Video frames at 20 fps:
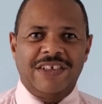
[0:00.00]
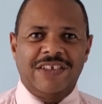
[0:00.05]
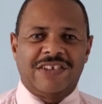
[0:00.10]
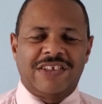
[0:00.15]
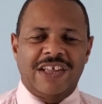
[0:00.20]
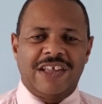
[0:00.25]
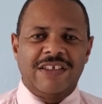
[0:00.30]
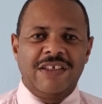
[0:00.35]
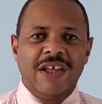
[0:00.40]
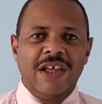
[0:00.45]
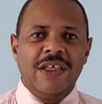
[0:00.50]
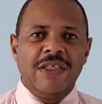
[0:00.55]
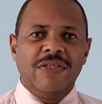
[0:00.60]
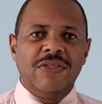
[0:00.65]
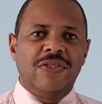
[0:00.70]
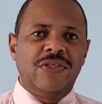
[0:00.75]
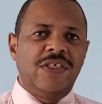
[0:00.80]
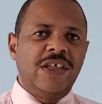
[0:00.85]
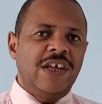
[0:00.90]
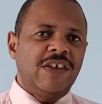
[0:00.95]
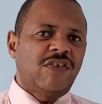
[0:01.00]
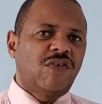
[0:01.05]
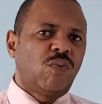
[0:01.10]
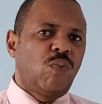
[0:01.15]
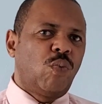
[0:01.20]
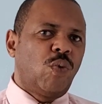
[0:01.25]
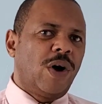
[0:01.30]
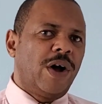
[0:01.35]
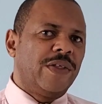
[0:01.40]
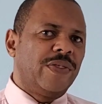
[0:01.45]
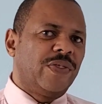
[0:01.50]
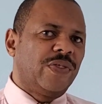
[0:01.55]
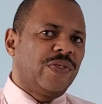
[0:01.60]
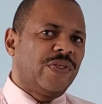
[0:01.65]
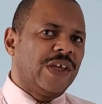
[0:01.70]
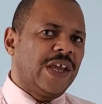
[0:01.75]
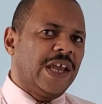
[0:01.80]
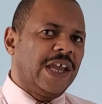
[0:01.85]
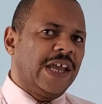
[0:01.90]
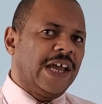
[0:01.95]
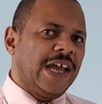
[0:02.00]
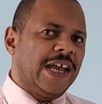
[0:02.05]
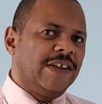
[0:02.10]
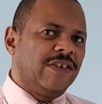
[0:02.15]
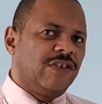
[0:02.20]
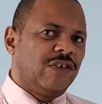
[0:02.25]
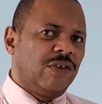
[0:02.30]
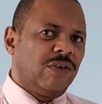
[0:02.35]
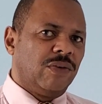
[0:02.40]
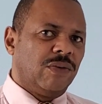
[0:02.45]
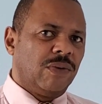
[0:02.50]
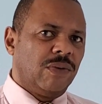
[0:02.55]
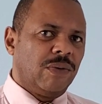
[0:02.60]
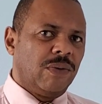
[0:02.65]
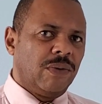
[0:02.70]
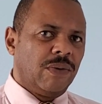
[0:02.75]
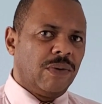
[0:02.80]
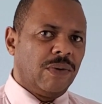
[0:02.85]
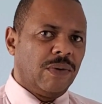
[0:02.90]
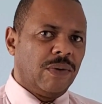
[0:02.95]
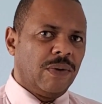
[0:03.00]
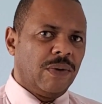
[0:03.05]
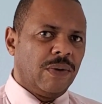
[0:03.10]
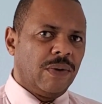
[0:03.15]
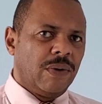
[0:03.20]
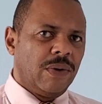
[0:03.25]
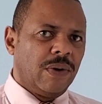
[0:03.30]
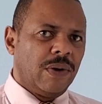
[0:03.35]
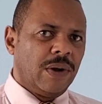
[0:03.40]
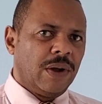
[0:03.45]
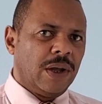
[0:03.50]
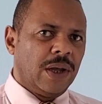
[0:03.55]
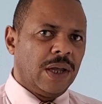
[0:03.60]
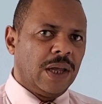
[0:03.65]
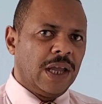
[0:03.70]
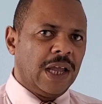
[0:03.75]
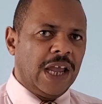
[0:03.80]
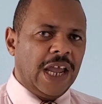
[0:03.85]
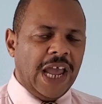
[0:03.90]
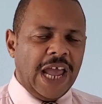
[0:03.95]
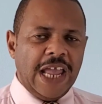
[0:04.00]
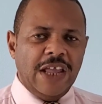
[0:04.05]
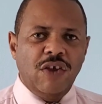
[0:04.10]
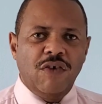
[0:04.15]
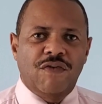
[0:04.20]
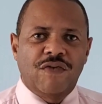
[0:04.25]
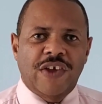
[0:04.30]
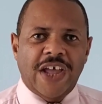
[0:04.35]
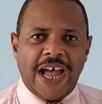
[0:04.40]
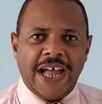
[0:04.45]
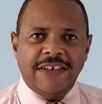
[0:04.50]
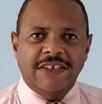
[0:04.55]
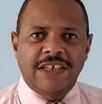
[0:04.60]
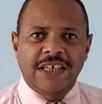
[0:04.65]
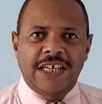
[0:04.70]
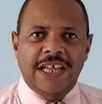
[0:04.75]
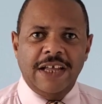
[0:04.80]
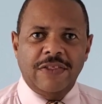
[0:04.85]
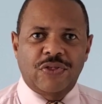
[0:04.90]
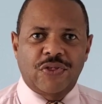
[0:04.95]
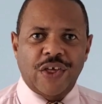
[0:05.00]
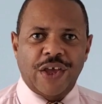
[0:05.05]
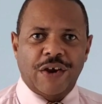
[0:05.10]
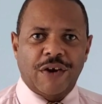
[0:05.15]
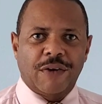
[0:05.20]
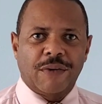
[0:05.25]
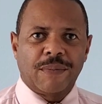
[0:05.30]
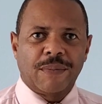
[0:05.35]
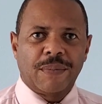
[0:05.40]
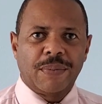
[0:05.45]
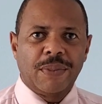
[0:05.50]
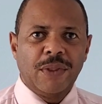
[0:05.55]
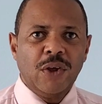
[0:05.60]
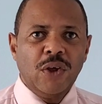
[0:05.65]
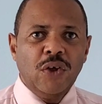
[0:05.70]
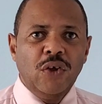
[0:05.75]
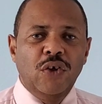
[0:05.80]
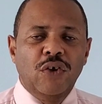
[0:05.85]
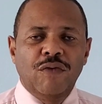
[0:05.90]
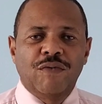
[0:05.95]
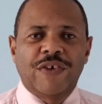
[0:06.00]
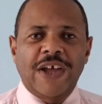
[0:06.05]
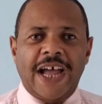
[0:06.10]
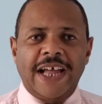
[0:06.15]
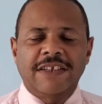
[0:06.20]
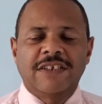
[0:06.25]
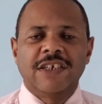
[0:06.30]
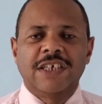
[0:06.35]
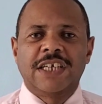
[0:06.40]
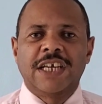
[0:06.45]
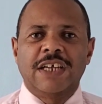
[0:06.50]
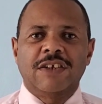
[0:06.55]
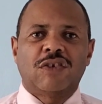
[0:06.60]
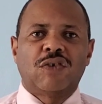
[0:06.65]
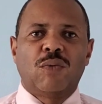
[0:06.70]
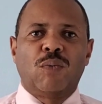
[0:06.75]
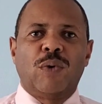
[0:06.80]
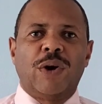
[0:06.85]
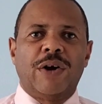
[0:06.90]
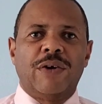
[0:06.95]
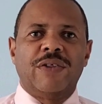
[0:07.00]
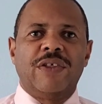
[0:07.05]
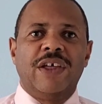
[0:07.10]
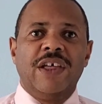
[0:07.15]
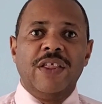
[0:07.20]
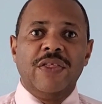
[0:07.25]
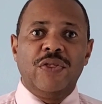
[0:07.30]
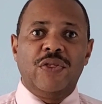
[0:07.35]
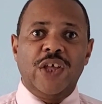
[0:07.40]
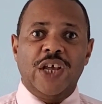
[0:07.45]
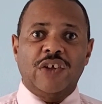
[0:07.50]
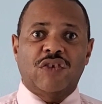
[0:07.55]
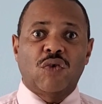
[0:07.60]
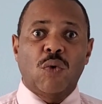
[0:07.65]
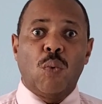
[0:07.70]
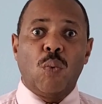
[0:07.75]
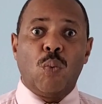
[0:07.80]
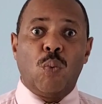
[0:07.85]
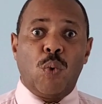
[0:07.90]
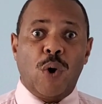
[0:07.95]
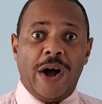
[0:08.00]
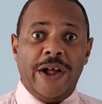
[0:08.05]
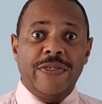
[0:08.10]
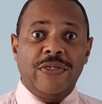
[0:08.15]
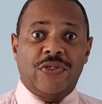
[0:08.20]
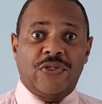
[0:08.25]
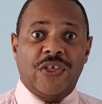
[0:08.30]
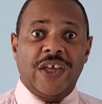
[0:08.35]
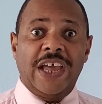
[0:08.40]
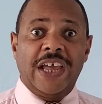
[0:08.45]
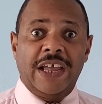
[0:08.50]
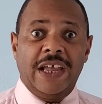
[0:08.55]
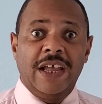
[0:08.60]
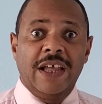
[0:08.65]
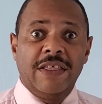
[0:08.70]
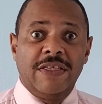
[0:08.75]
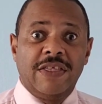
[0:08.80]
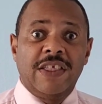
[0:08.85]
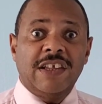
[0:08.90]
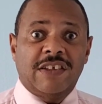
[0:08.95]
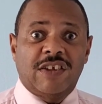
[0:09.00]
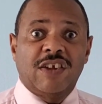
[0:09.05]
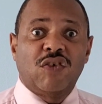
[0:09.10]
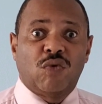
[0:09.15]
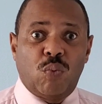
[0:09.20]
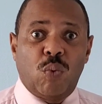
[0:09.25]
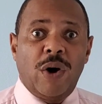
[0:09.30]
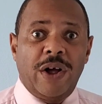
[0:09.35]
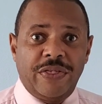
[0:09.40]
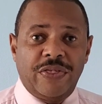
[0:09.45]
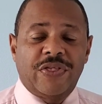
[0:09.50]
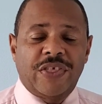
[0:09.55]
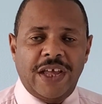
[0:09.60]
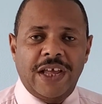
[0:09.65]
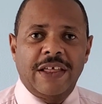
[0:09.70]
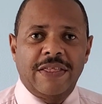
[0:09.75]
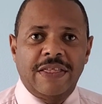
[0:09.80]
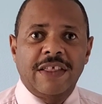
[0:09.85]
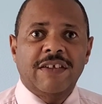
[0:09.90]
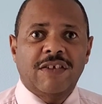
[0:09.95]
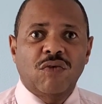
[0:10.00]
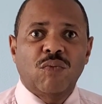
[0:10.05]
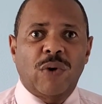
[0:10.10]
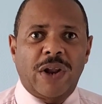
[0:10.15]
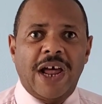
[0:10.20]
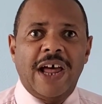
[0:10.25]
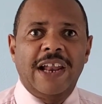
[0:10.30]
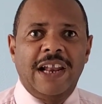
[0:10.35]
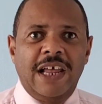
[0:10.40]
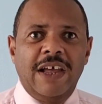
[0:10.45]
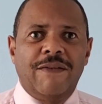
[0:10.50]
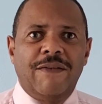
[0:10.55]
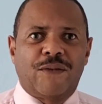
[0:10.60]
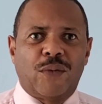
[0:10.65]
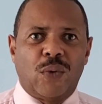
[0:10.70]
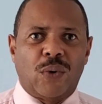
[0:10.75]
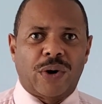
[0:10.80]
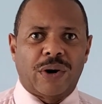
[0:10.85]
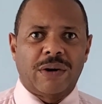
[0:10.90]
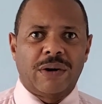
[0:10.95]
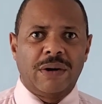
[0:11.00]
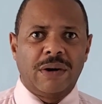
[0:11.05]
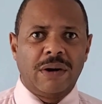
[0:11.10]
He said, this one thing I do. And you've got to get there. You've got to get to where this one thing, this is what I live for.